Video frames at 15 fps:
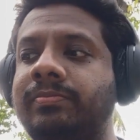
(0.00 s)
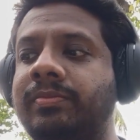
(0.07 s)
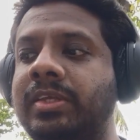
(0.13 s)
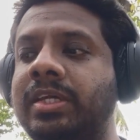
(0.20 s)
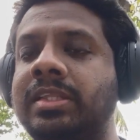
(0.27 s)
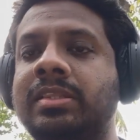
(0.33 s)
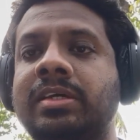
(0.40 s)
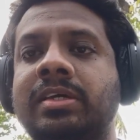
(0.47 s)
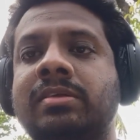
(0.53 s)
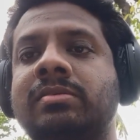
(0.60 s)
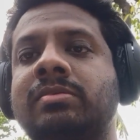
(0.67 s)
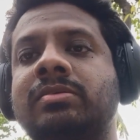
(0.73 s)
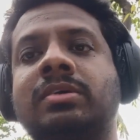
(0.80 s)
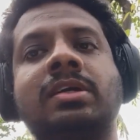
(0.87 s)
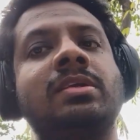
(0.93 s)
and then
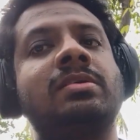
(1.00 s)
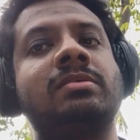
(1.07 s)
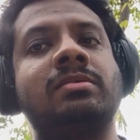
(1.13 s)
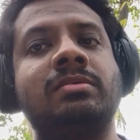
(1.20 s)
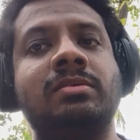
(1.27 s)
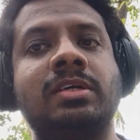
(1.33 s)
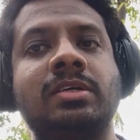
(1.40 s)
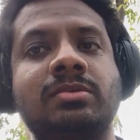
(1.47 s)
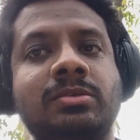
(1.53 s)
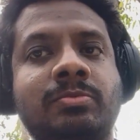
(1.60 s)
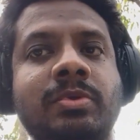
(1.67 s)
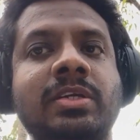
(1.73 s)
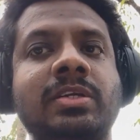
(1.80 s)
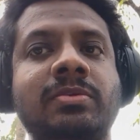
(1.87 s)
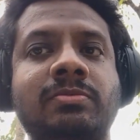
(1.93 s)
you can try to
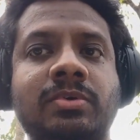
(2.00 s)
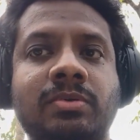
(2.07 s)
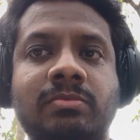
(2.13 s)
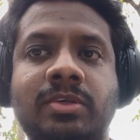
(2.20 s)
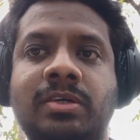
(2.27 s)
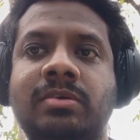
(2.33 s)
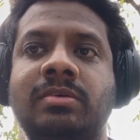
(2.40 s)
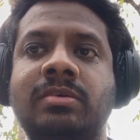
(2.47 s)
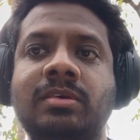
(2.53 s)
split it from there.